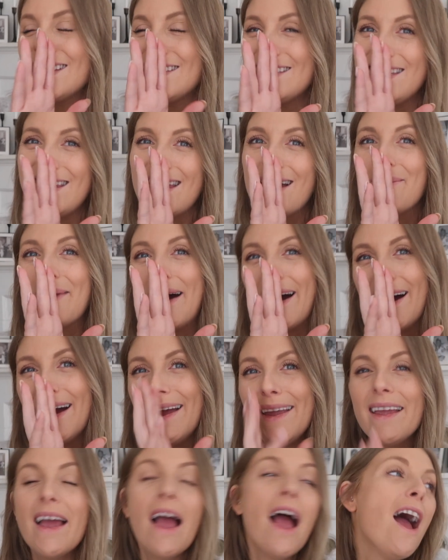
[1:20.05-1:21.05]

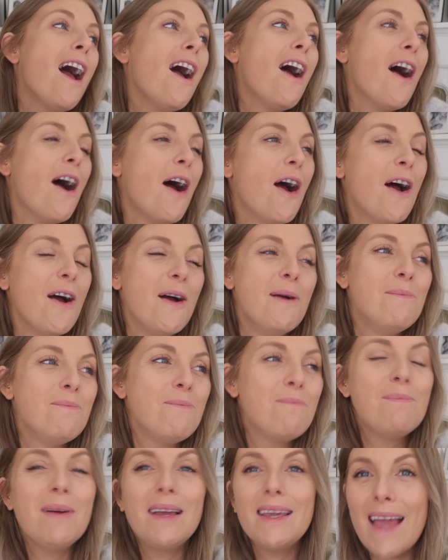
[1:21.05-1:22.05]
TMI.
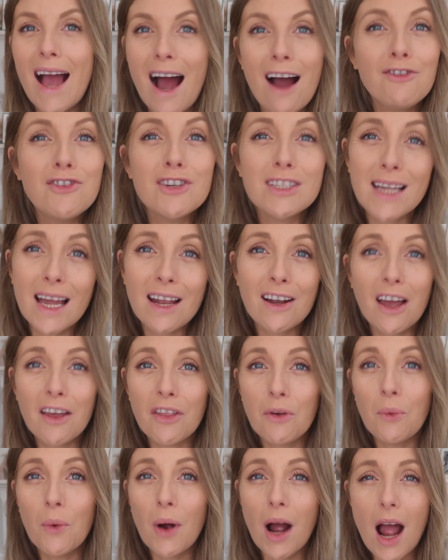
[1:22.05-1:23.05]
Um, but yeah, I've just had like
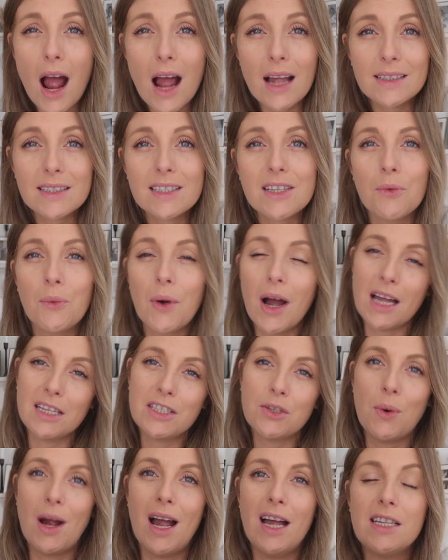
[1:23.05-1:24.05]
the worst,
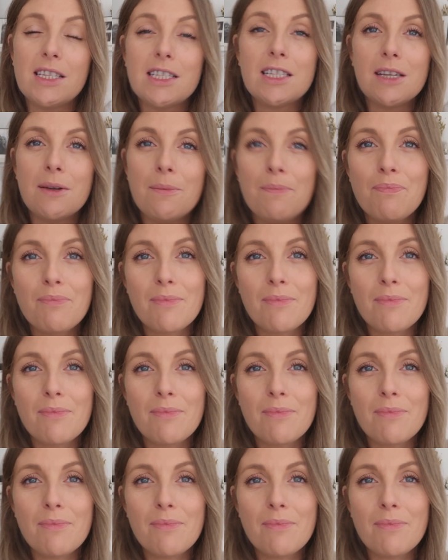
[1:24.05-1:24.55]
worst, worst